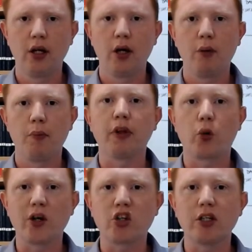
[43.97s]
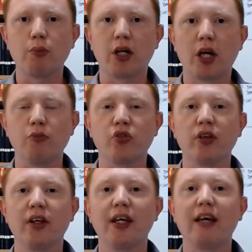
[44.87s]
But the question then becomes,
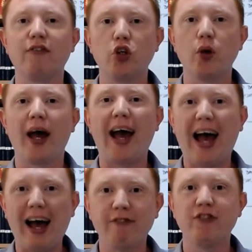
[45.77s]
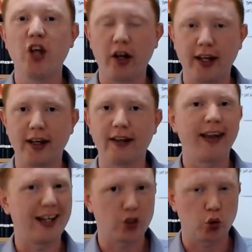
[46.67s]
if you have done it,
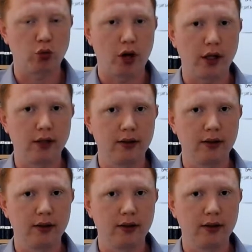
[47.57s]
that's all right.